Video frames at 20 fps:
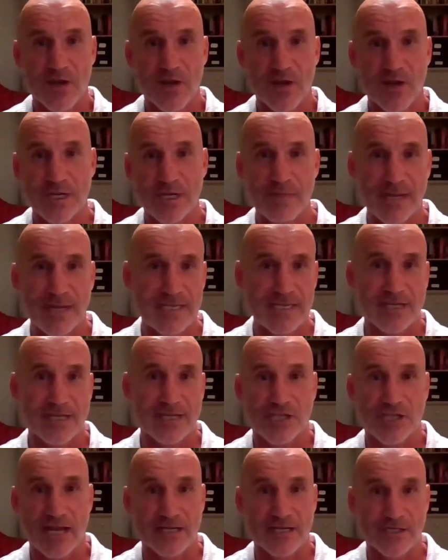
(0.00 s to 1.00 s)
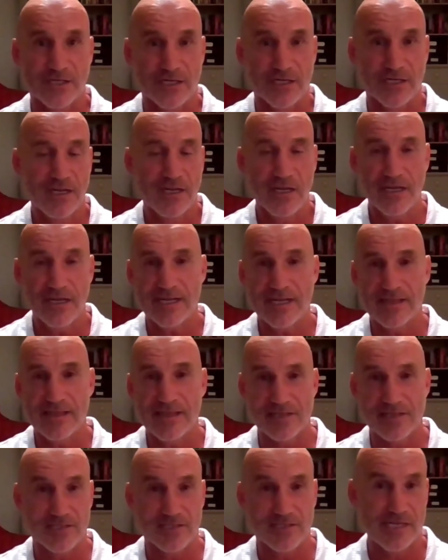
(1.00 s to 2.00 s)
when he made that challenge
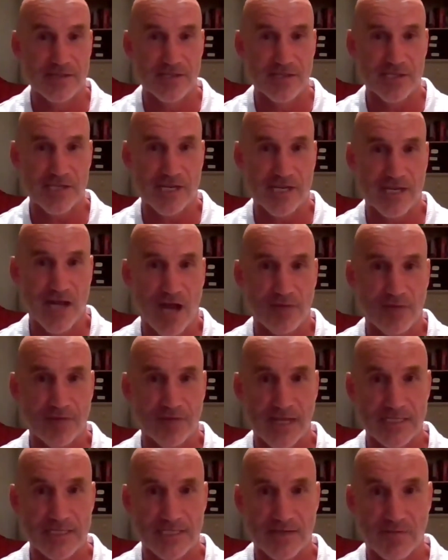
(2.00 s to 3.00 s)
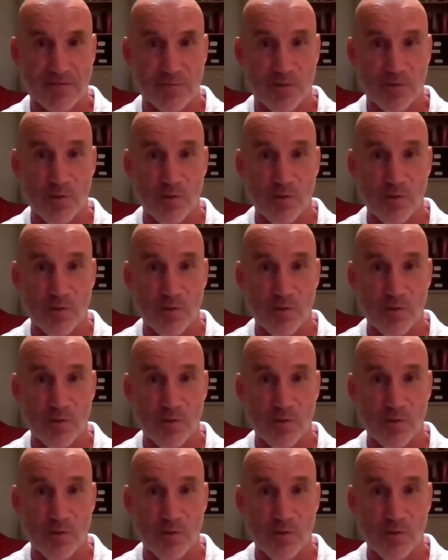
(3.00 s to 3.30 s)
in the second half against Liverpool.